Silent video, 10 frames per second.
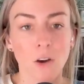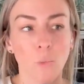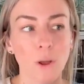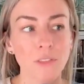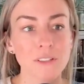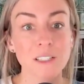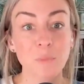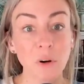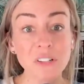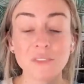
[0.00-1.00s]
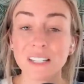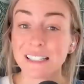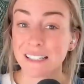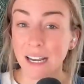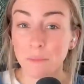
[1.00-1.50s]
with spurts of
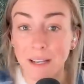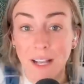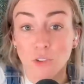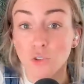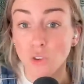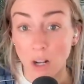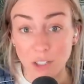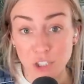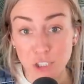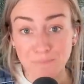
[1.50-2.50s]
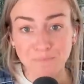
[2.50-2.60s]
excitement and crunch.